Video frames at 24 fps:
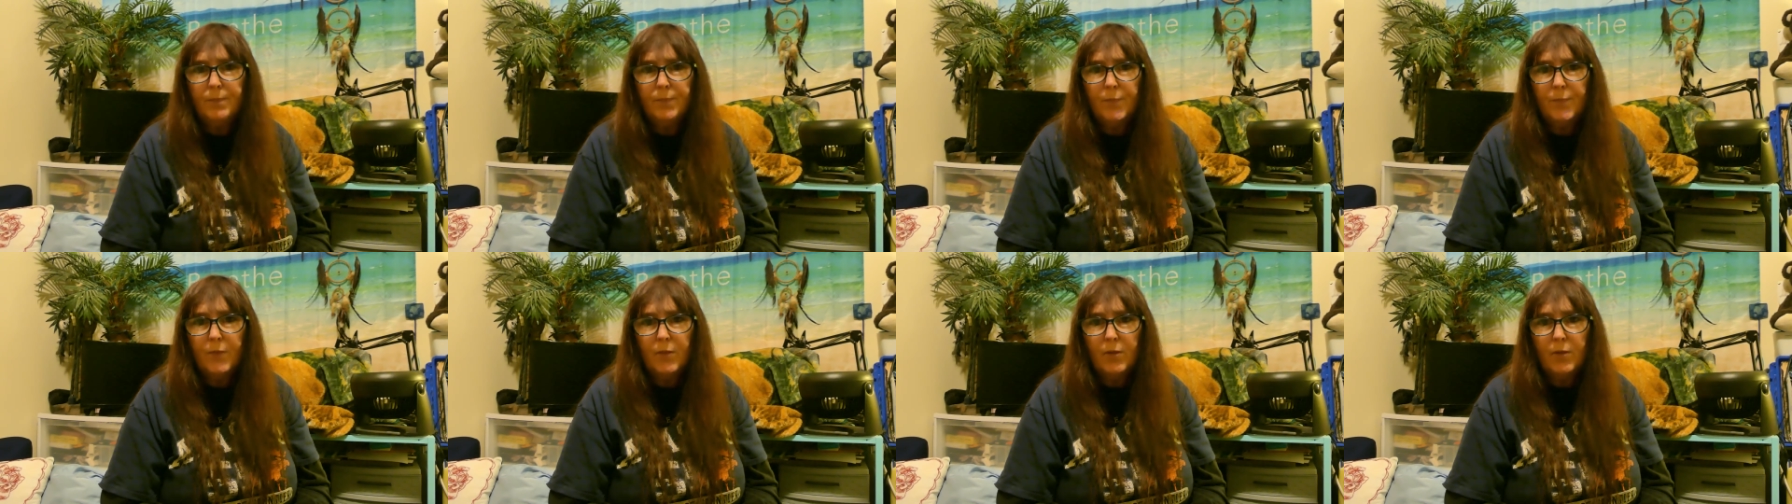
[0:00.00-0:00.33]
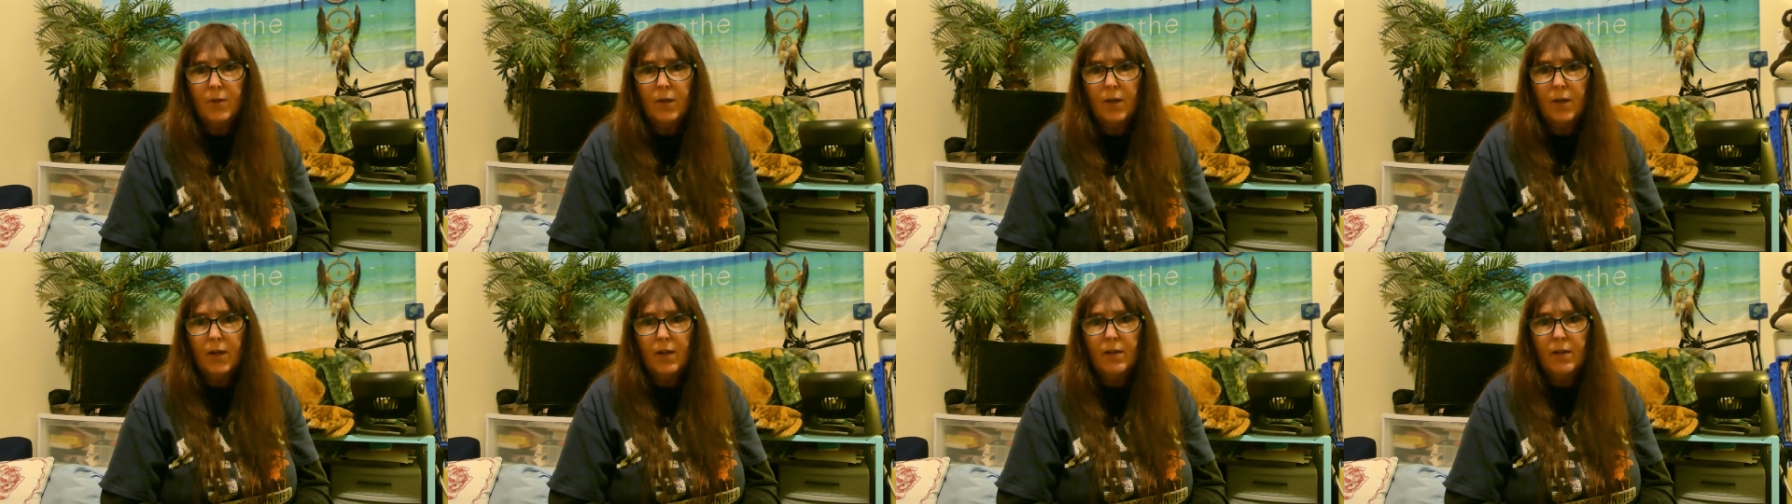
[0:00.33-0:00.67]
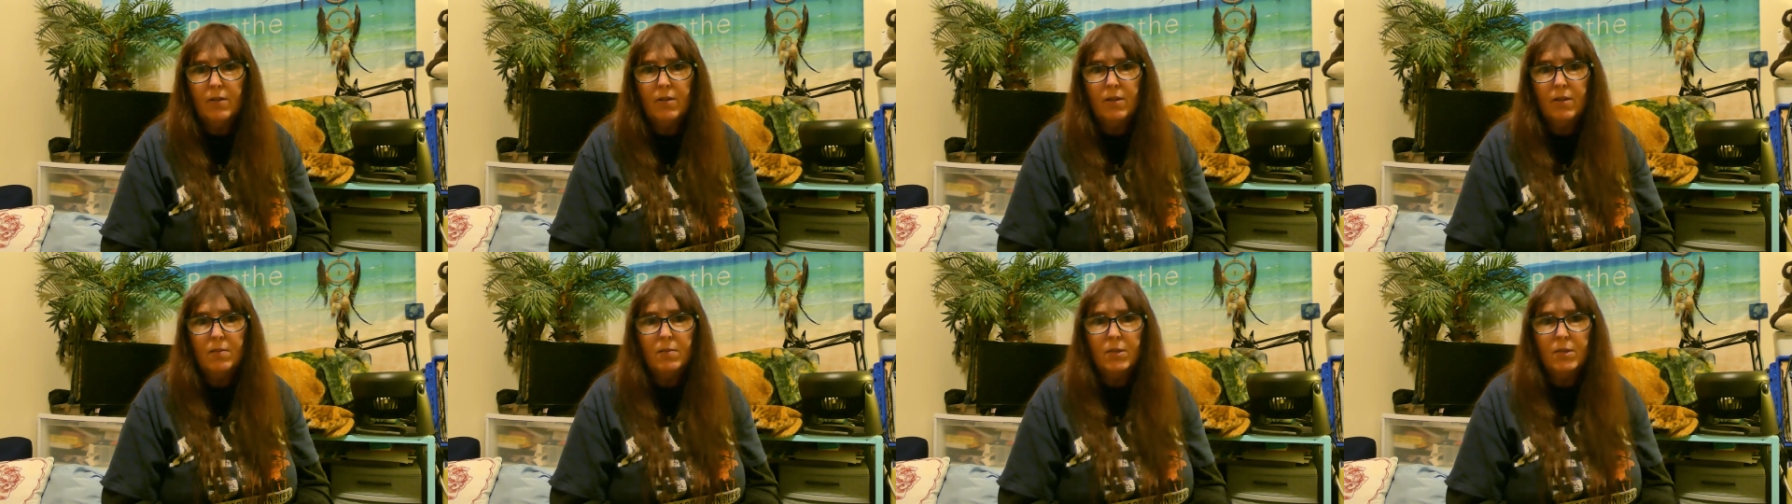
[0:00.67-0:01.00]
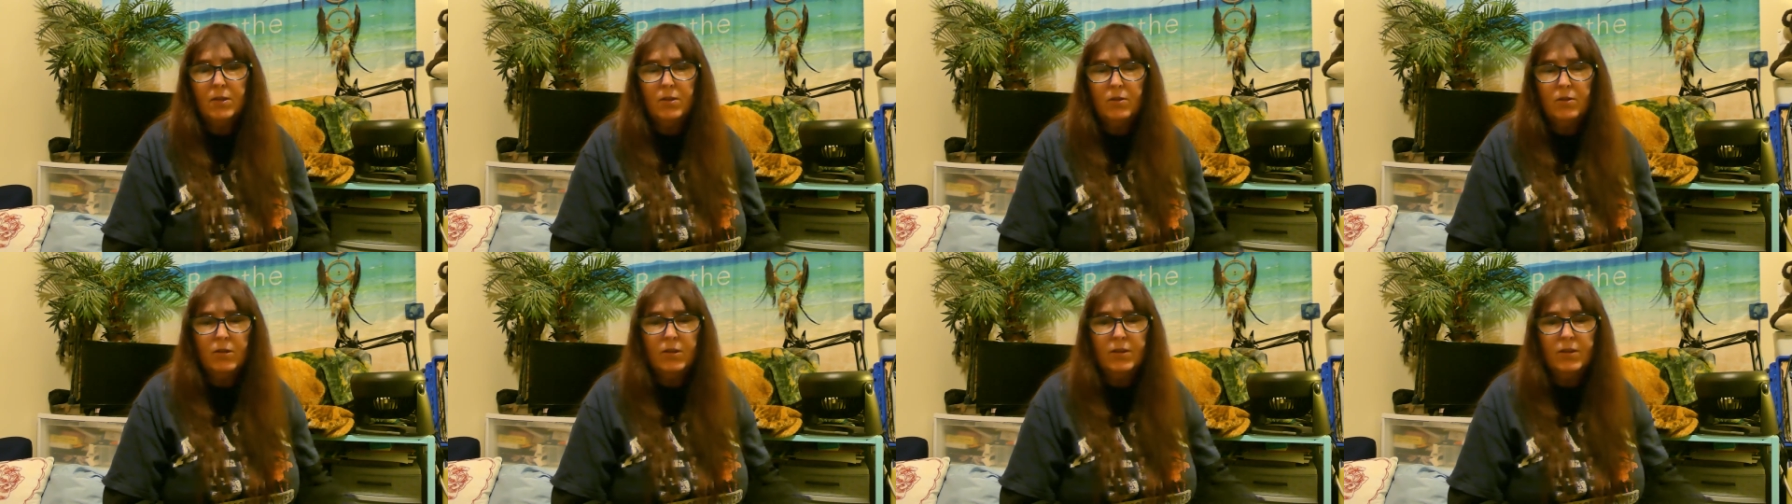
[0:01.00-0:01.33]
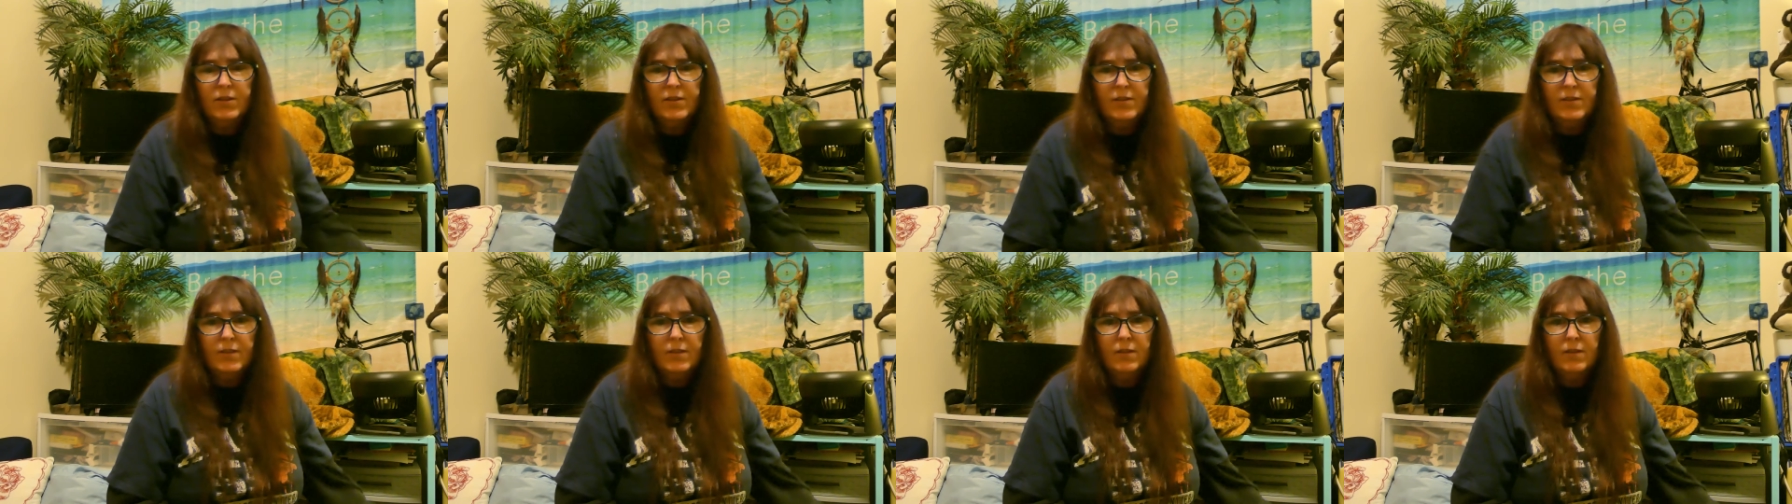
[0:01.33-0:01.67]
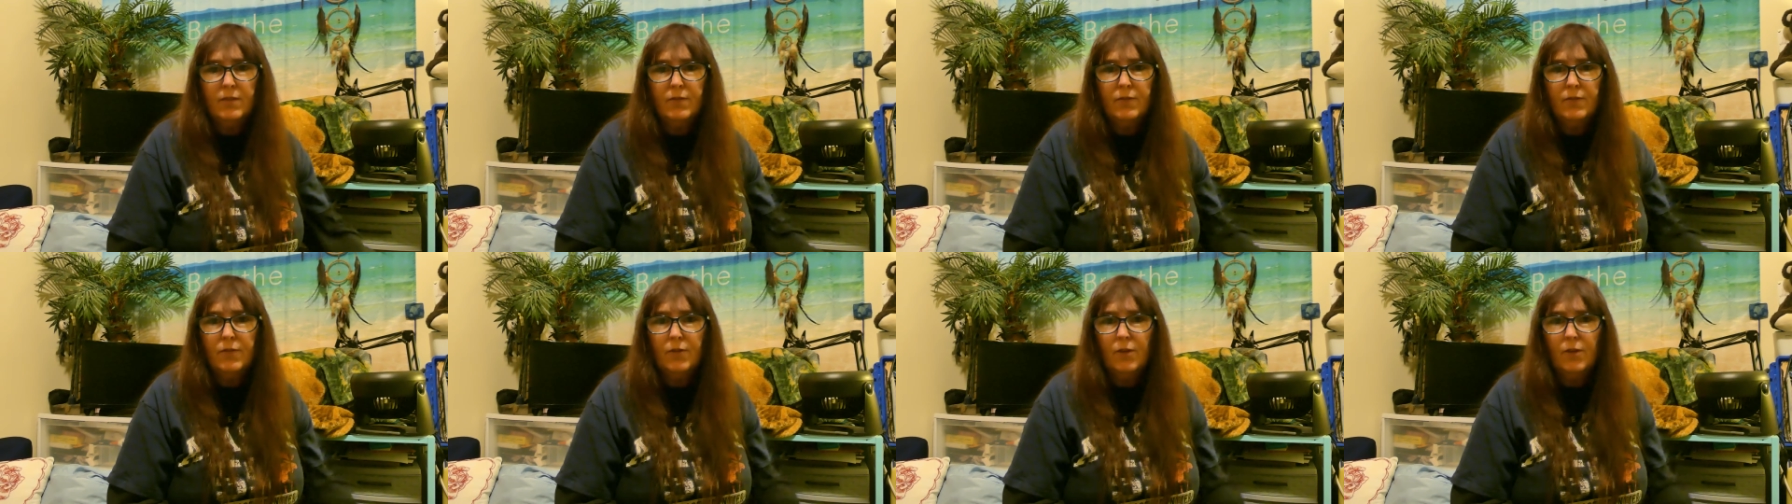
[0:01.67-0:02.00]
So I highly recommend going to Sitka
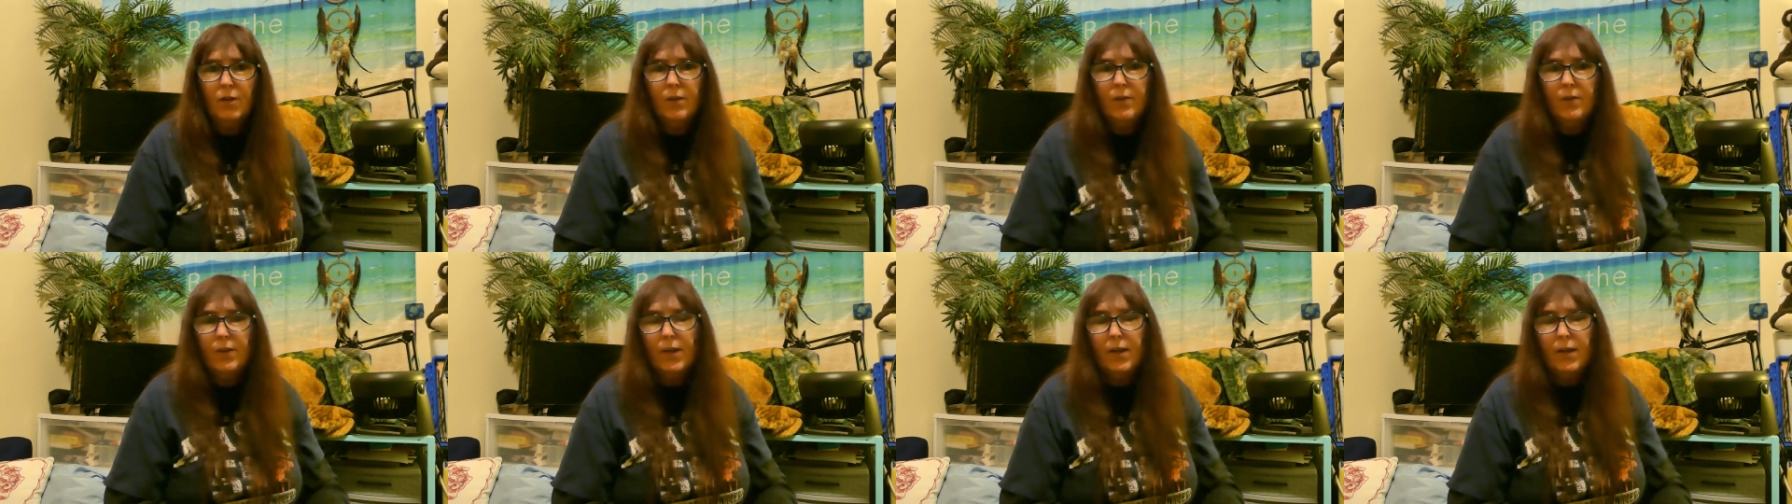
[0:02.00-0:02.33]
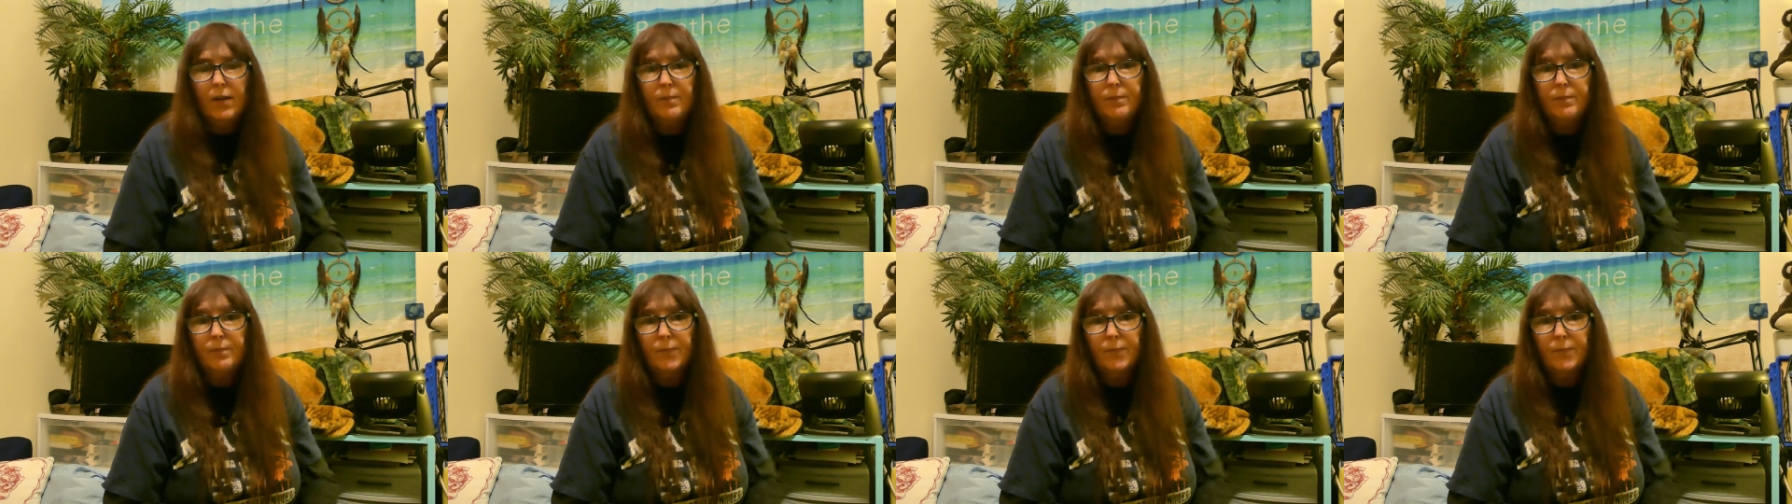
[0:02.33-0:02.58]
for all of that.